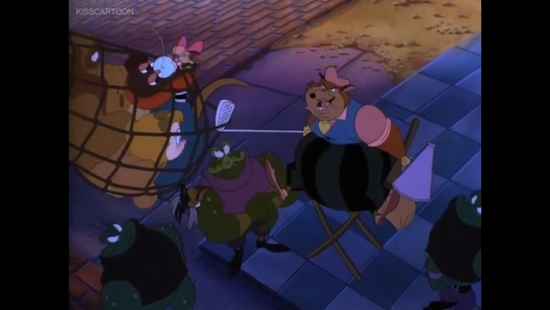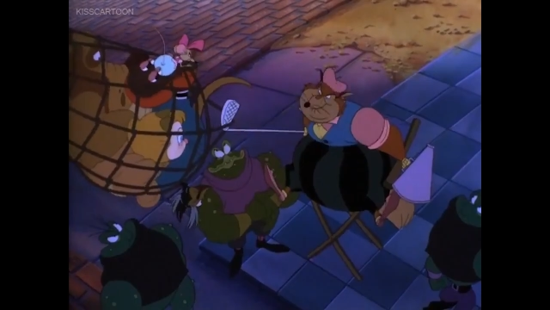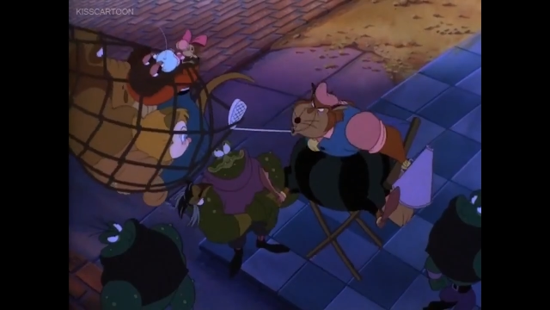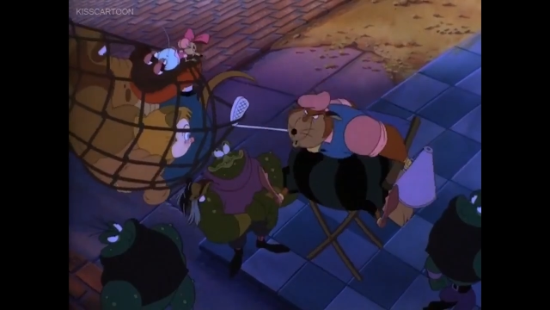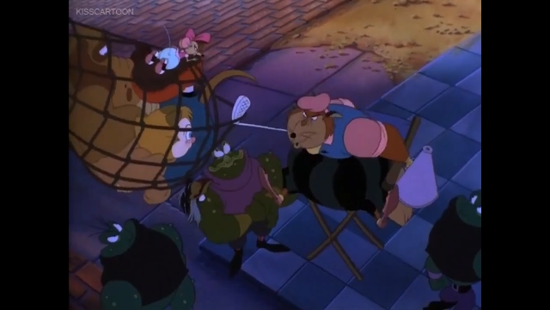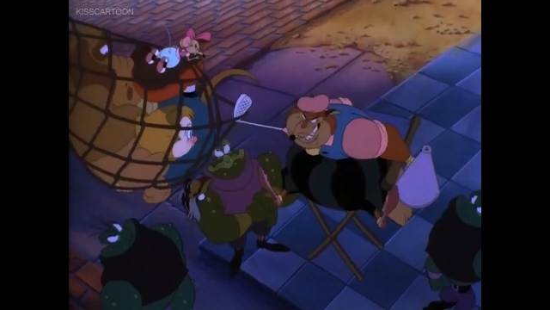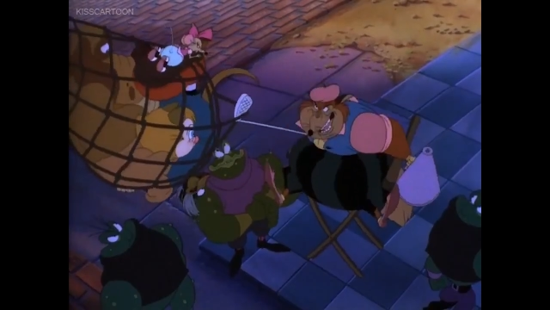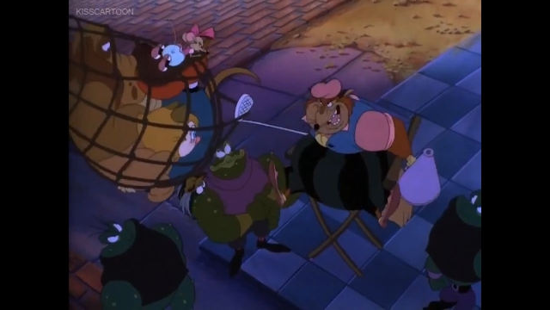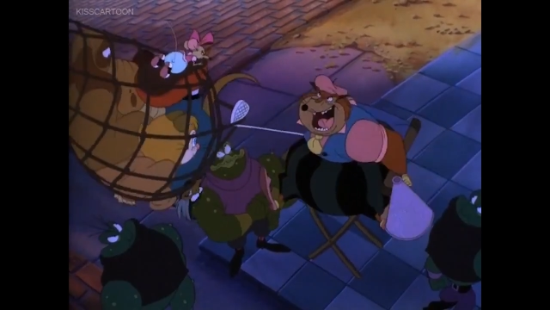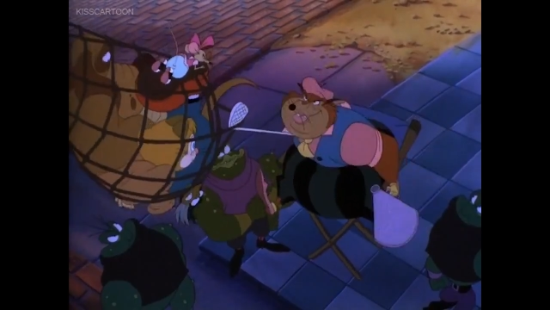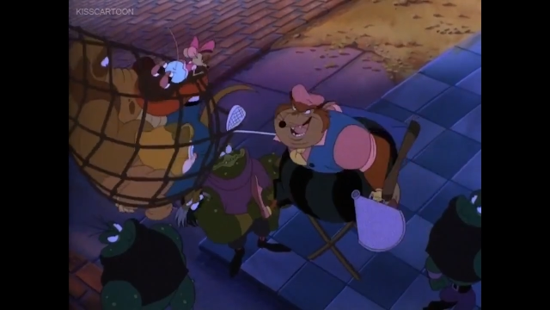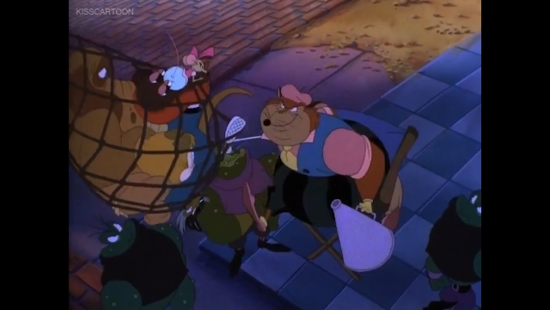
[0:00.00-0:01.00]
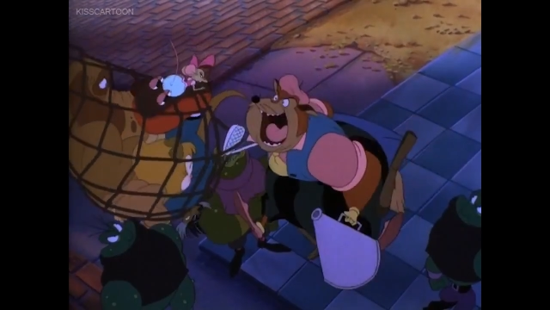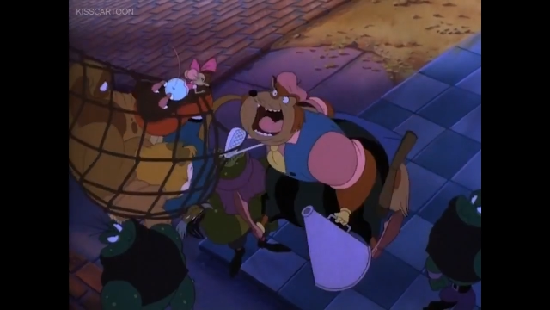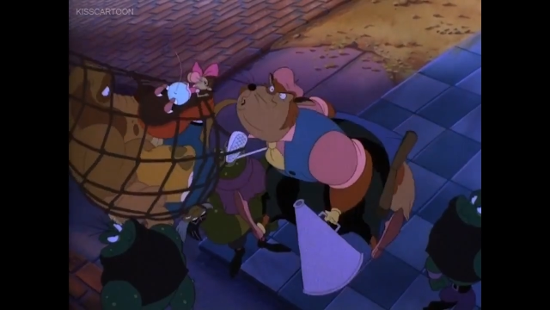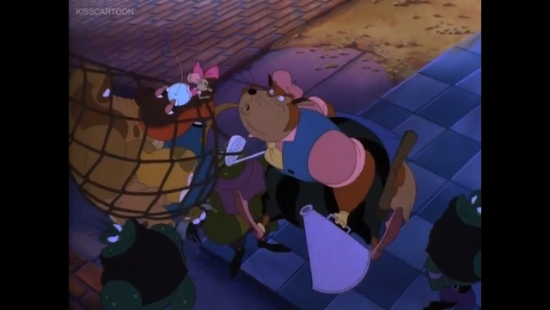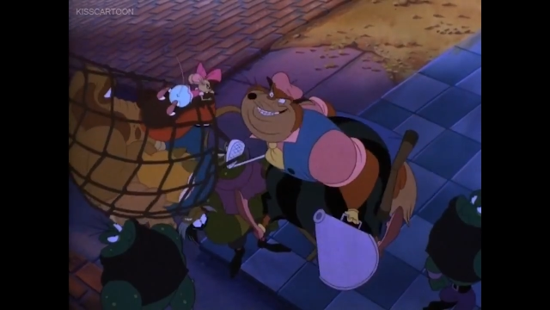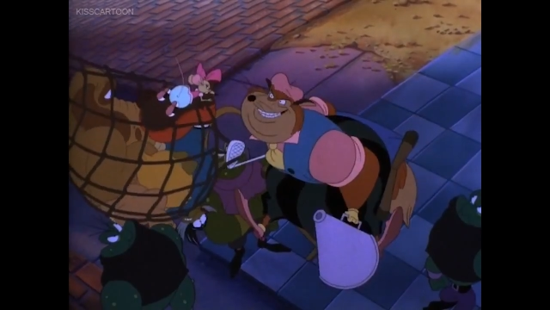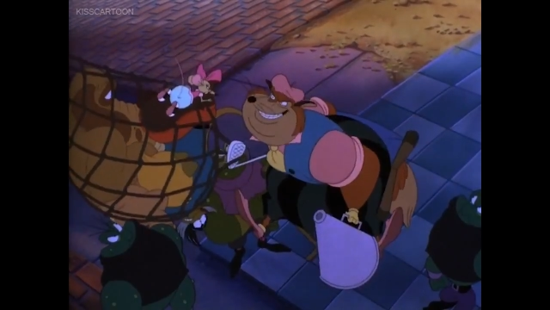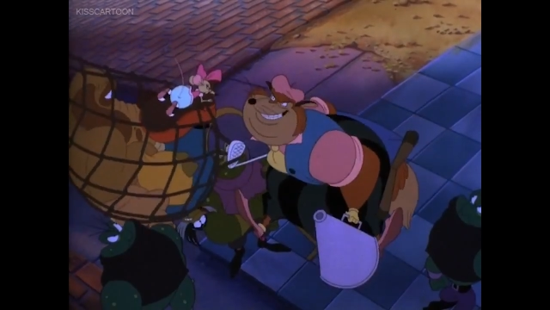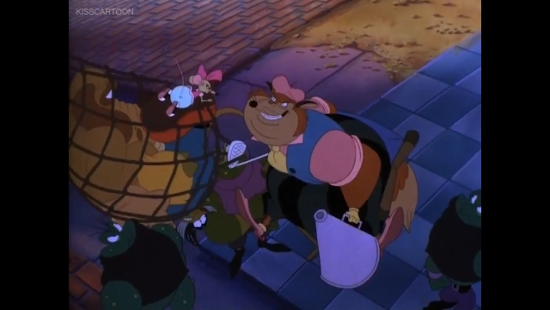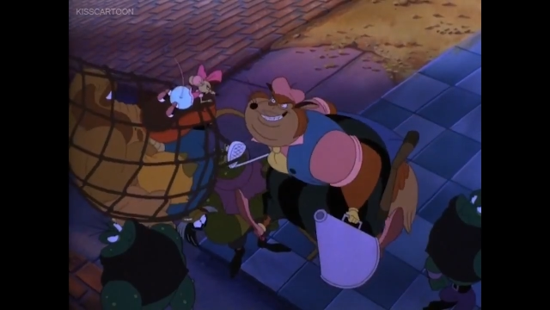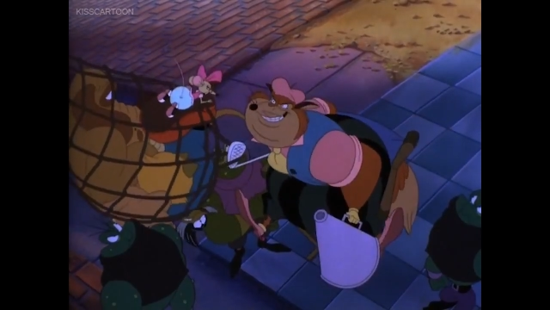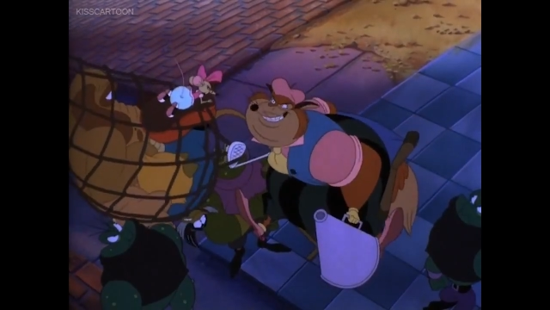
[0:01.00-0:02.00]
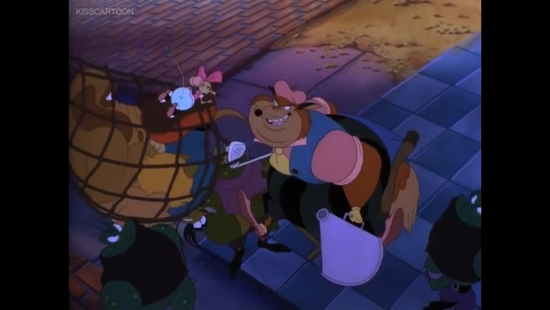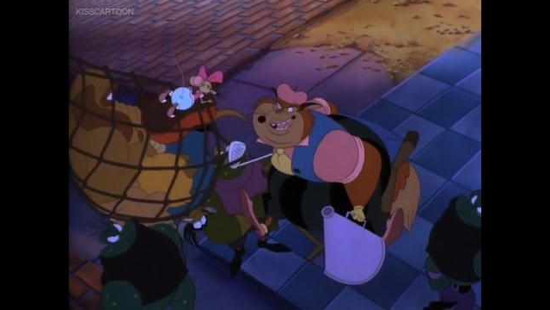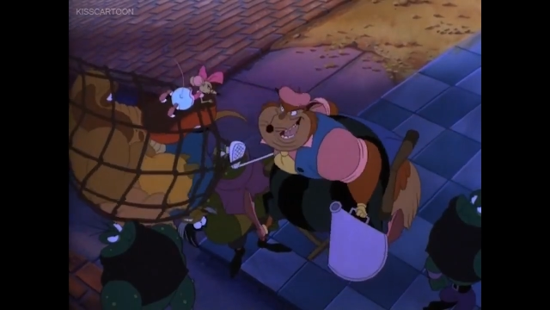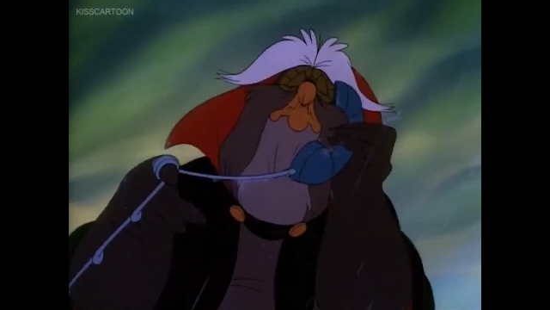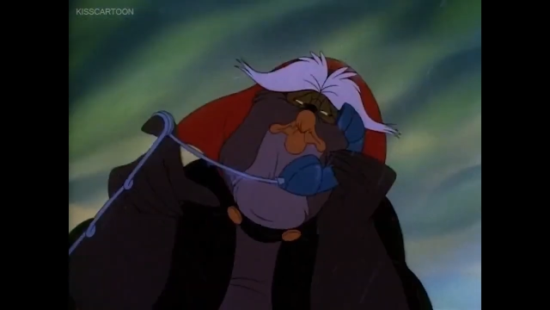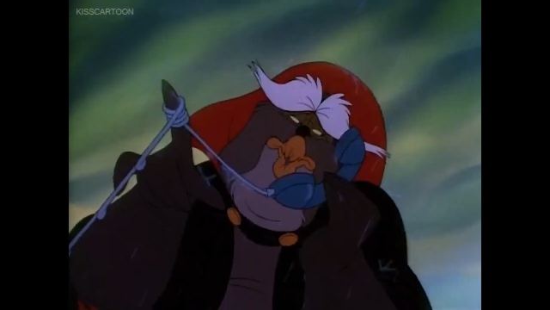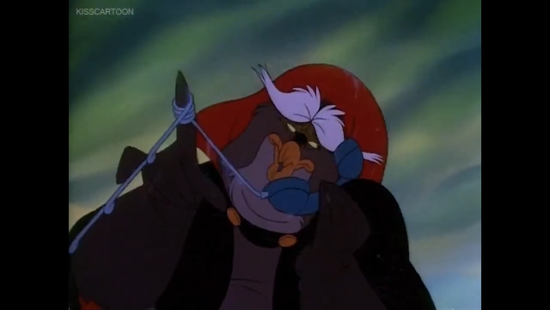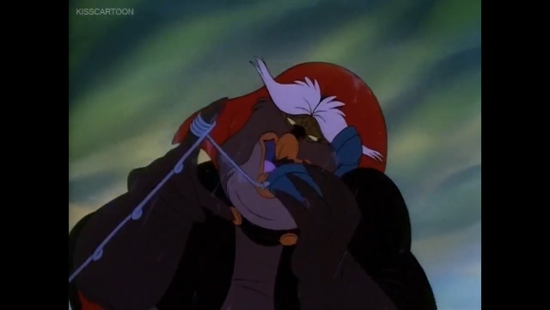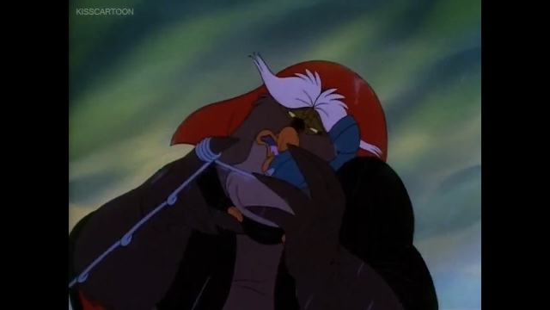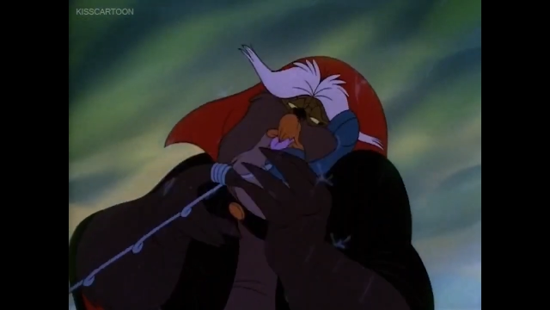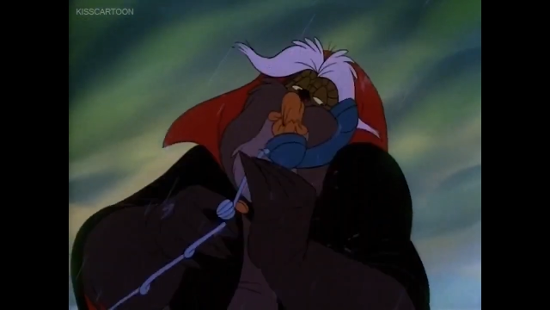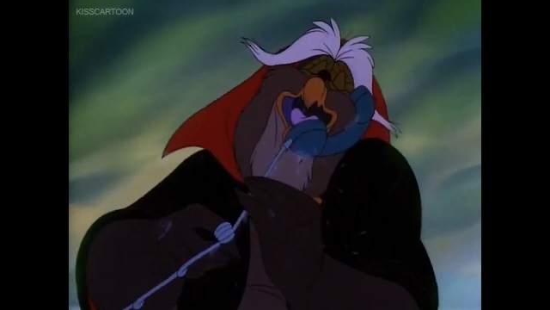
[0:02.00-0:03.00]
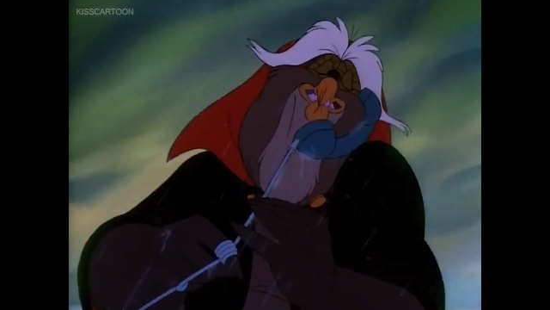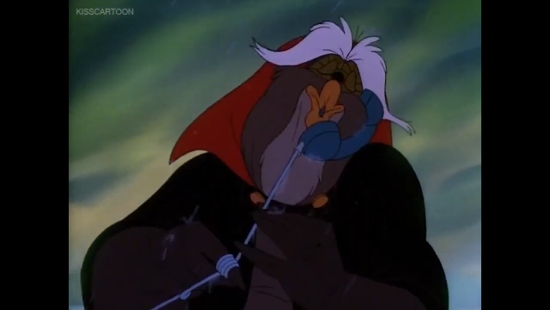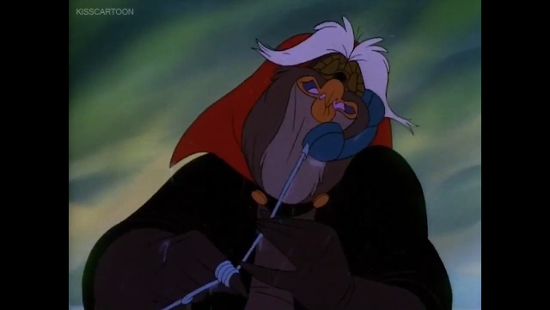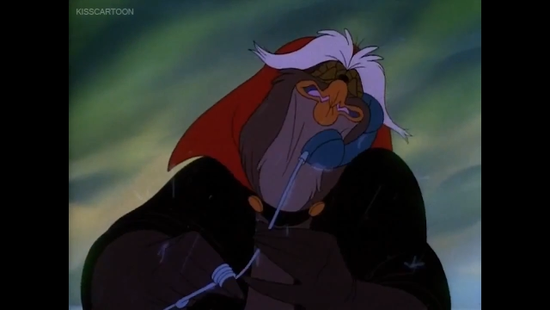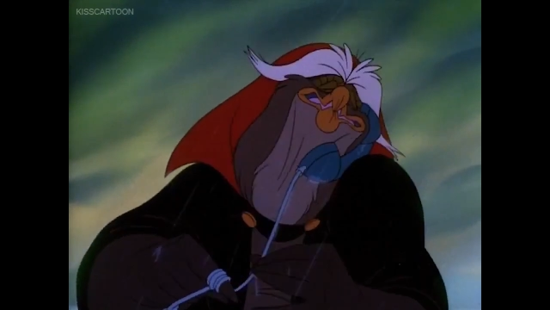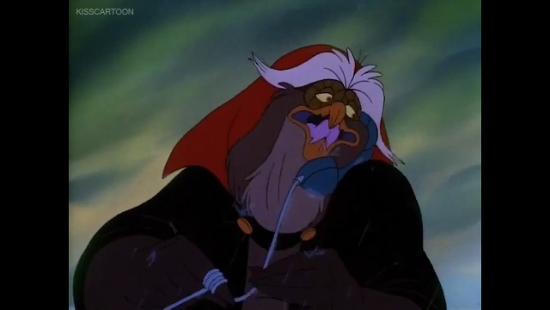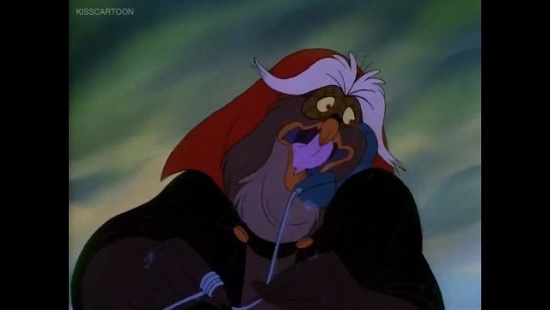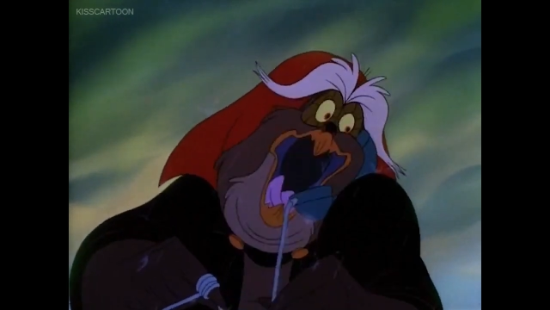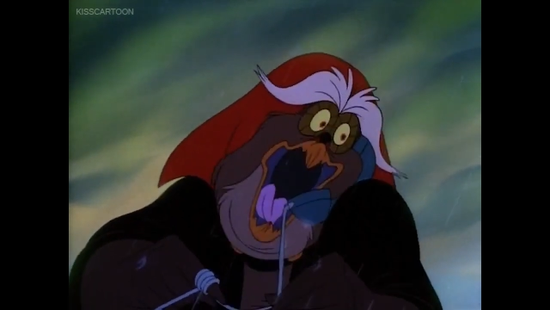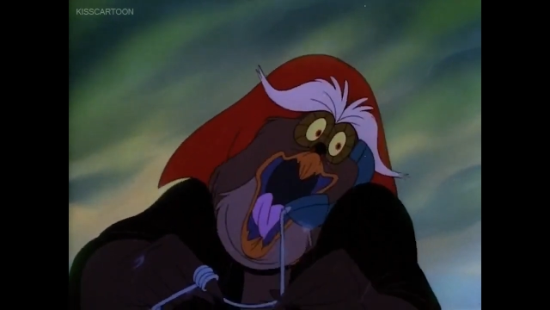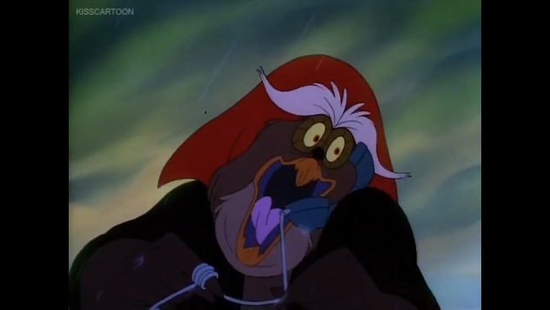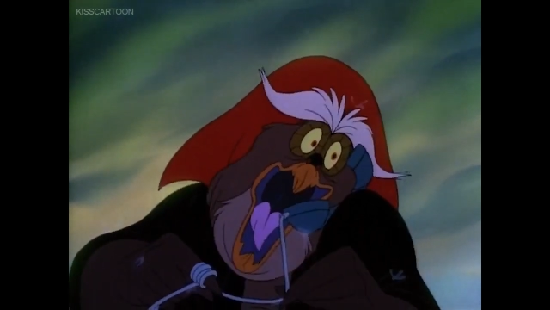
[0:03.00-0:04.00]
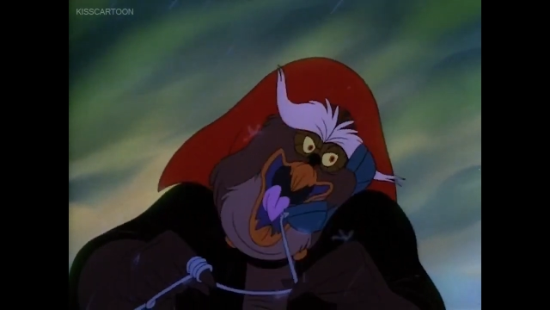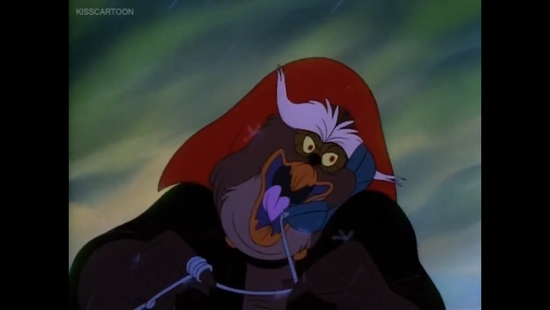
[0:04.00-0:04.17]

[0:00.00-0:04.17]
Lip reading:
No face is visible, so there are no lips to read.